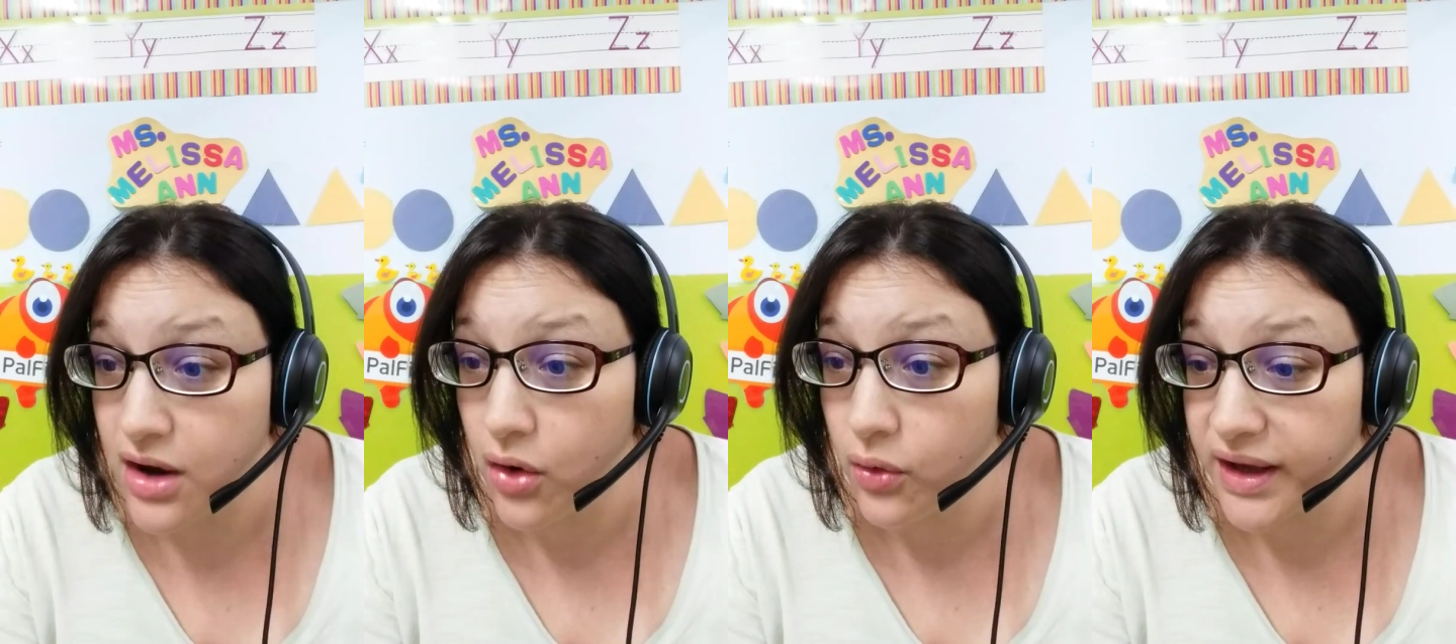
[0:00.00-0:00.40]

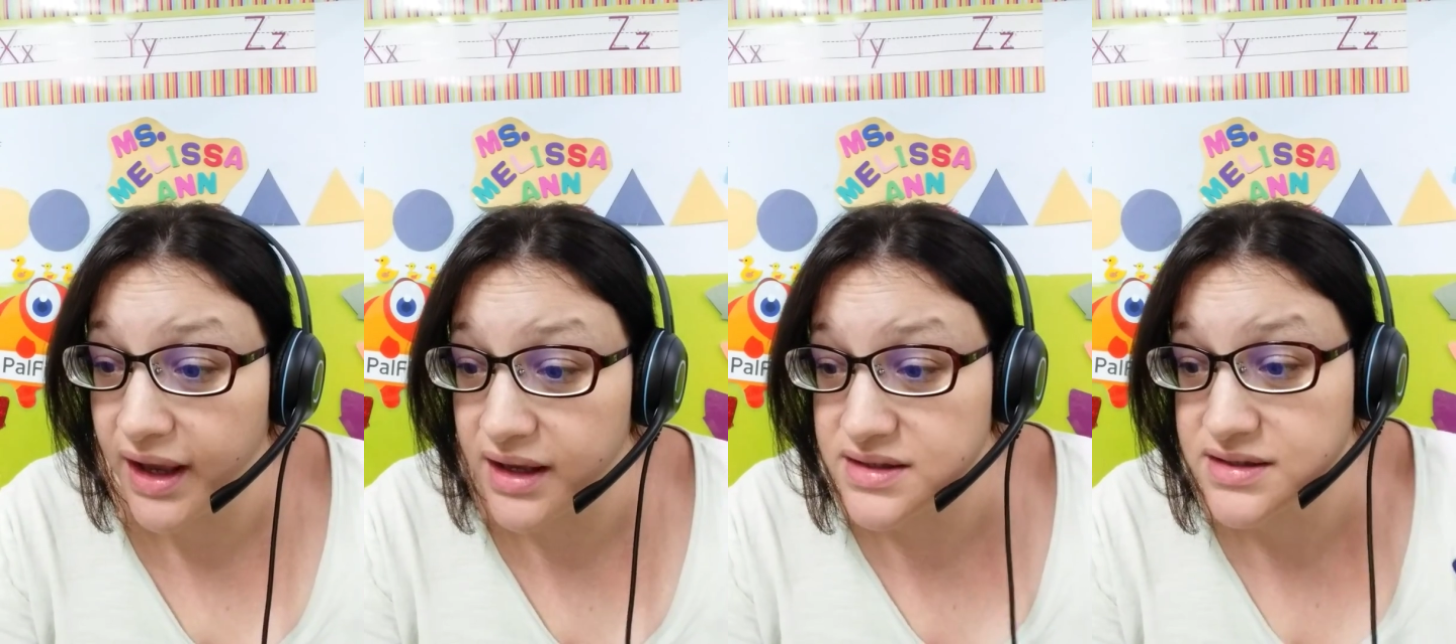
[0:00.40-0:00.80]
Okay,
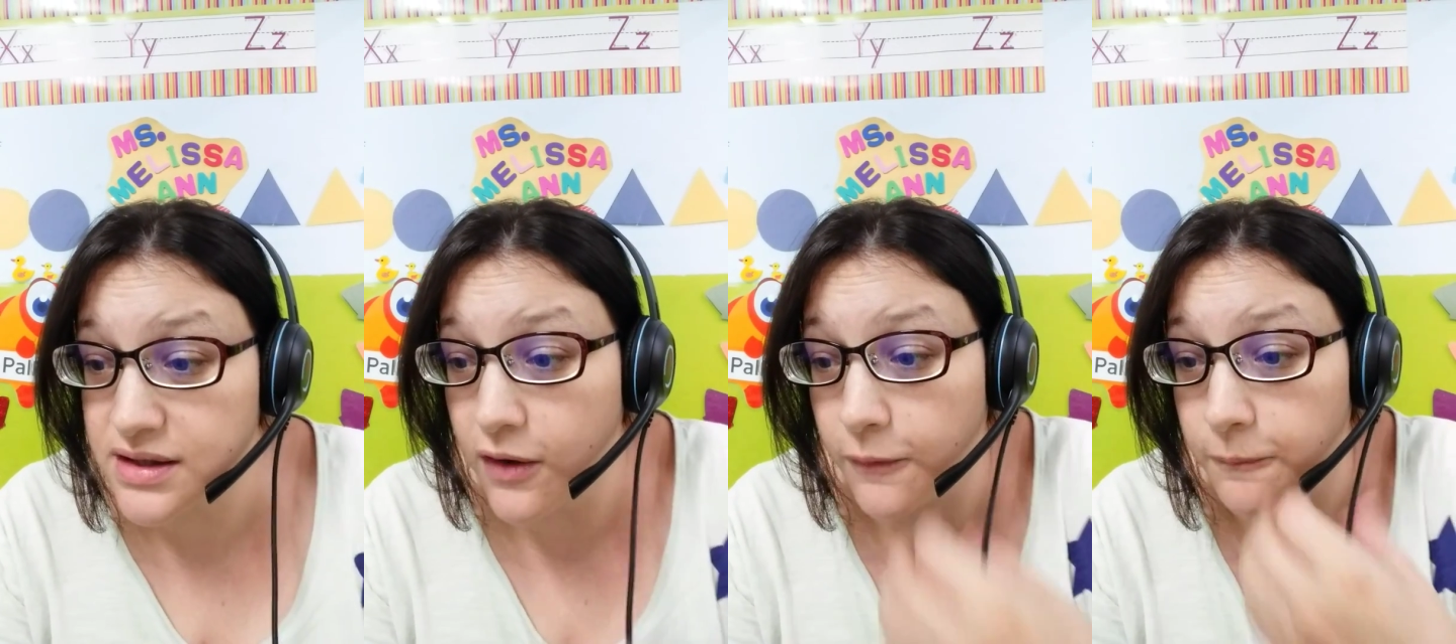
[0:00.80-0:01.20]
so
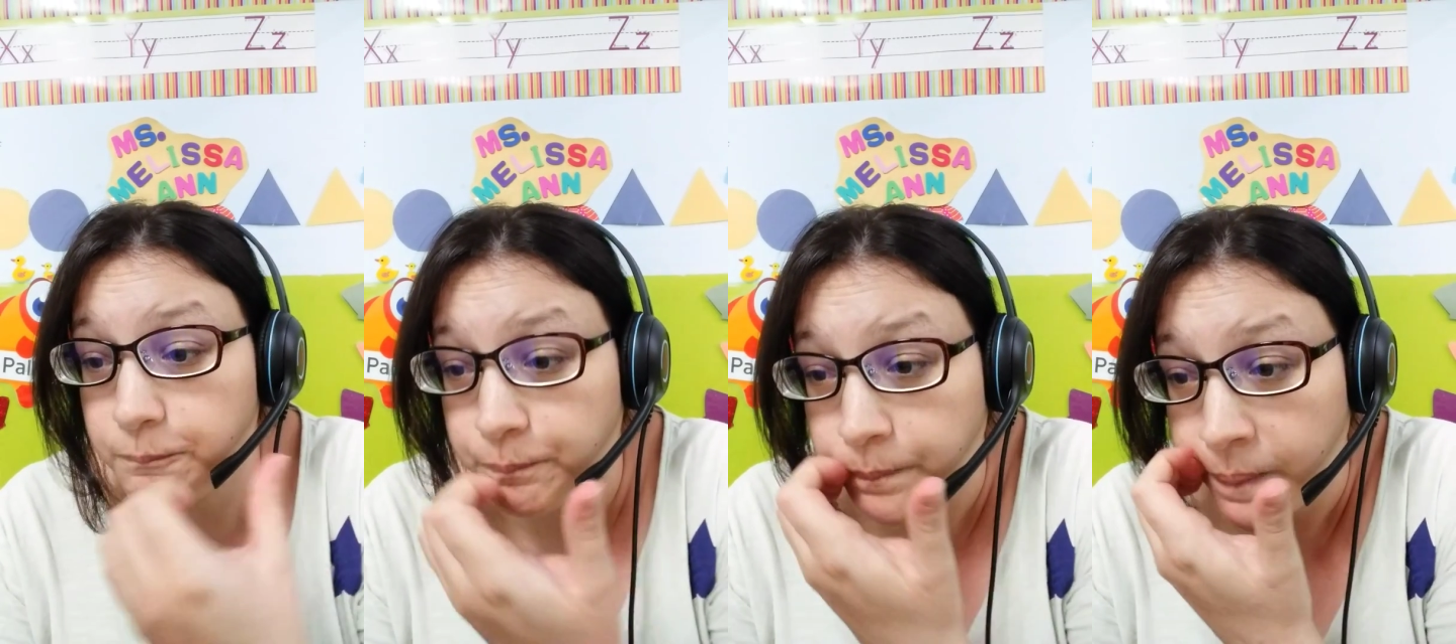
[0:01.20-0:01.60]

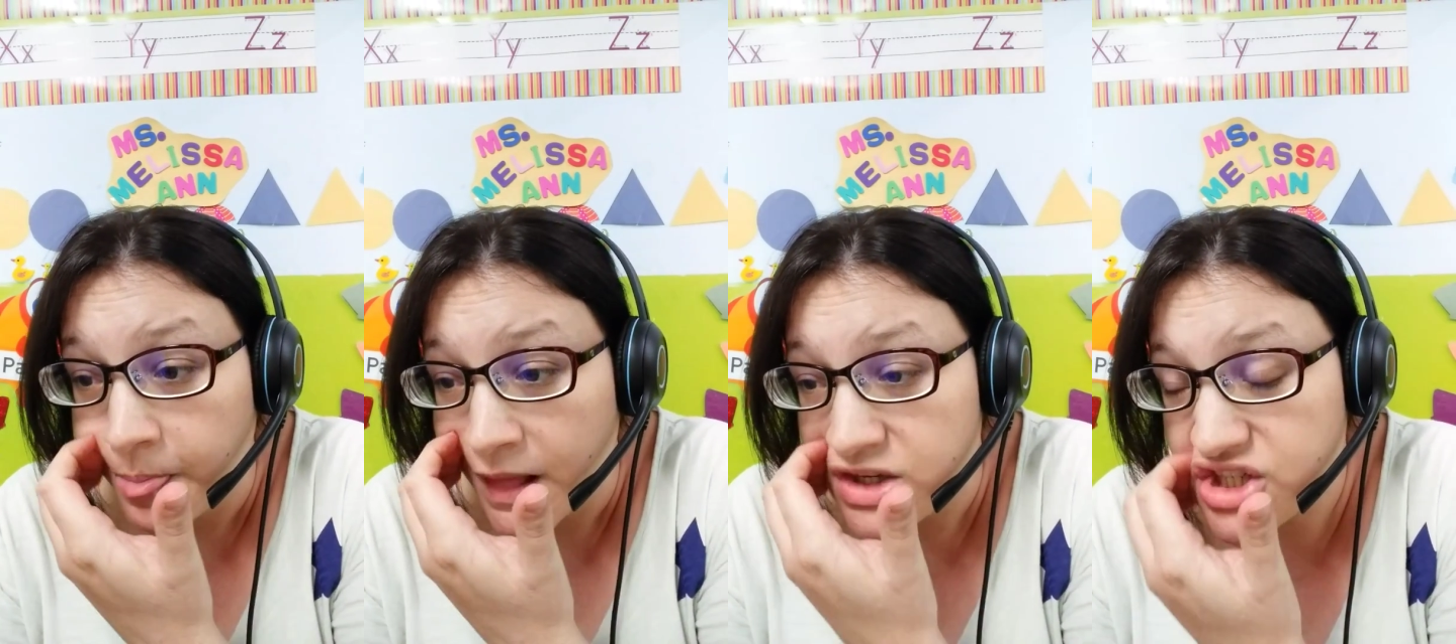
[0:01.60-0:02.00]

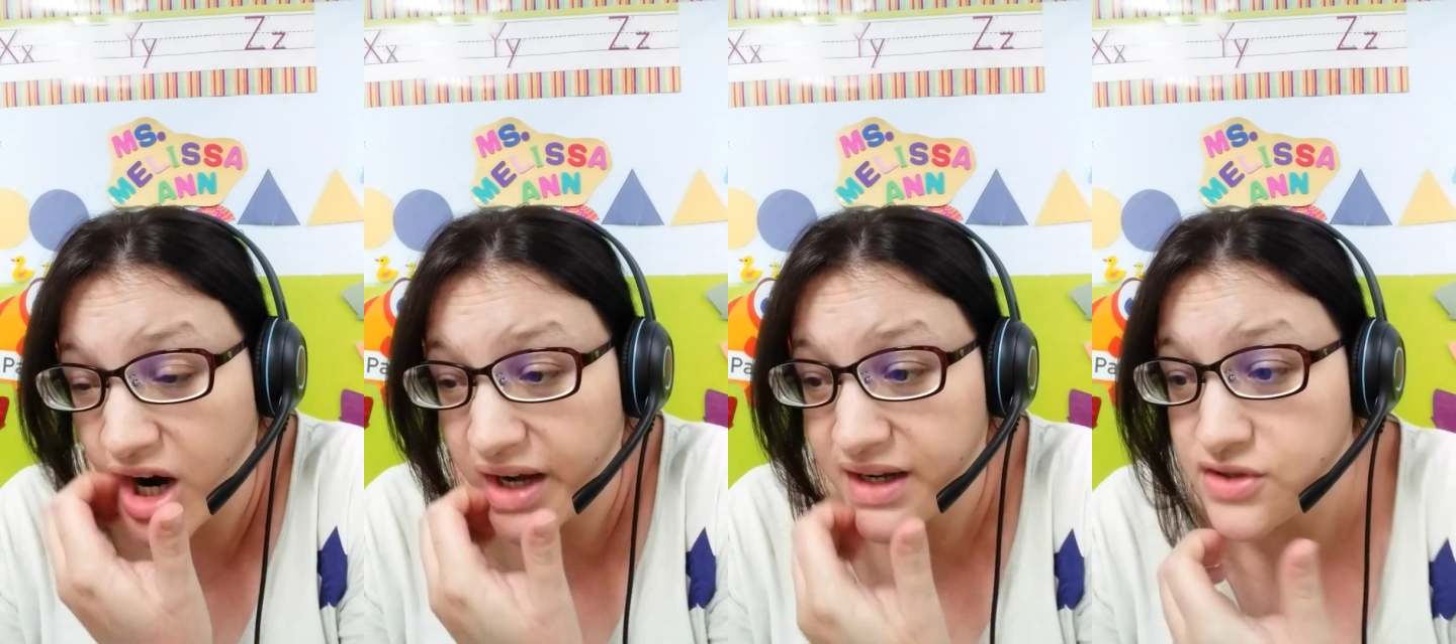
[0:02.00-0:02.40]
China
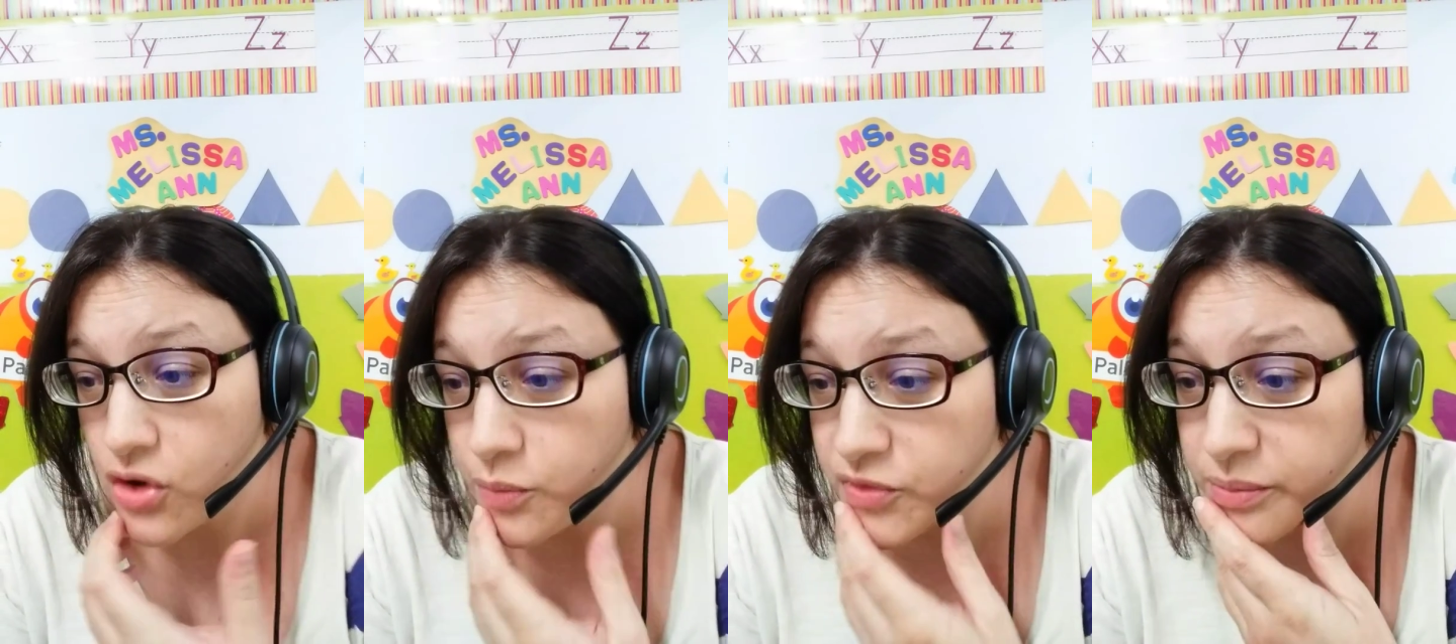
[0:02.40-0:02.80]
is home
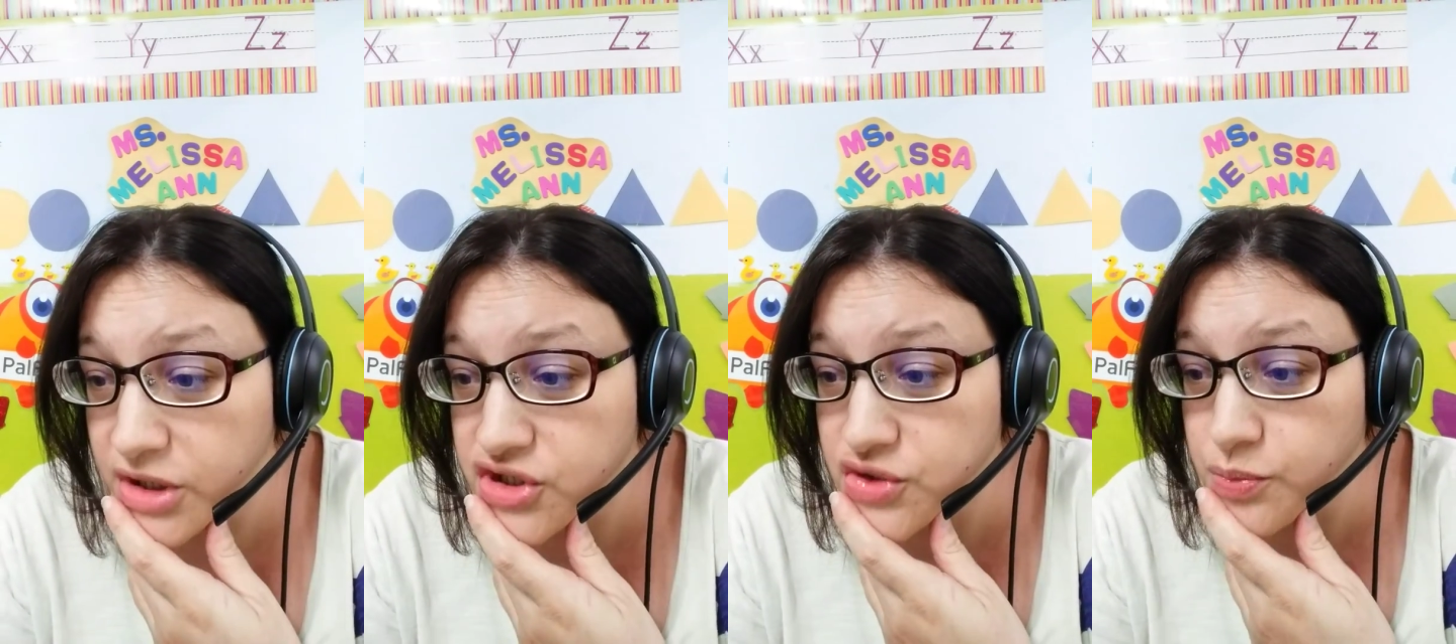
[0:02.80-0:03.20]
to much
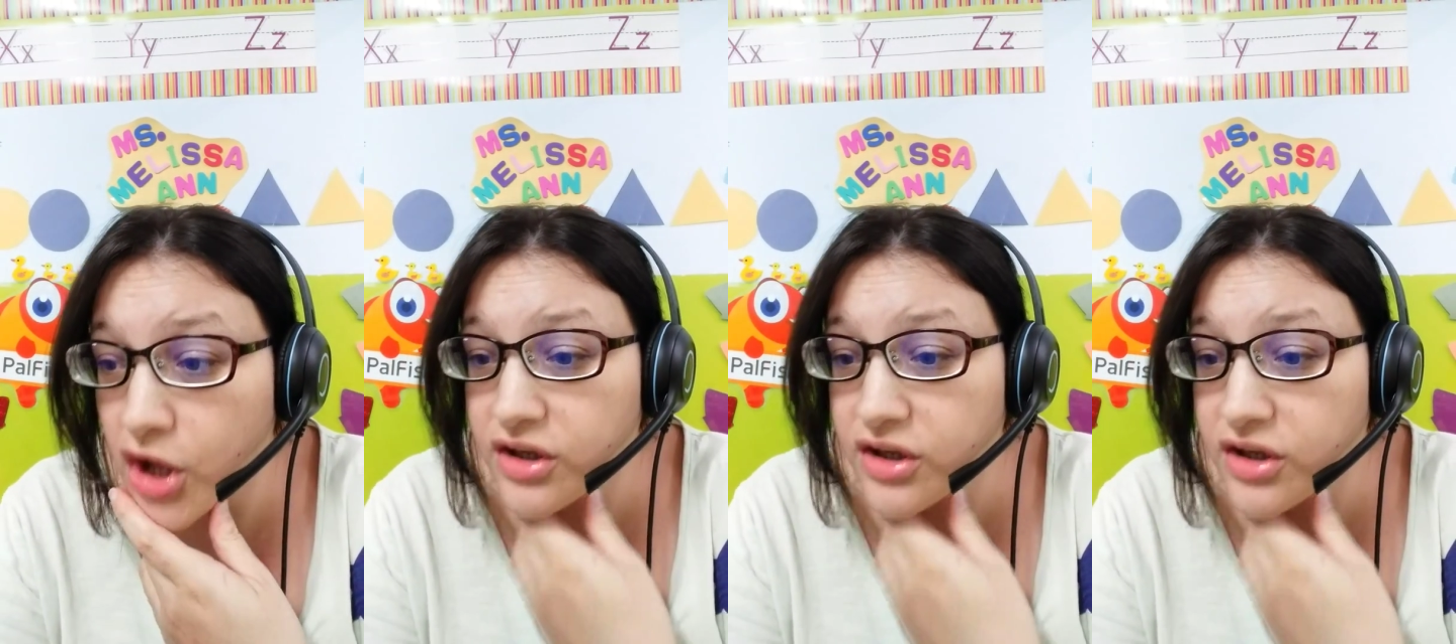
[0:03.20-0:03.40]
smaller,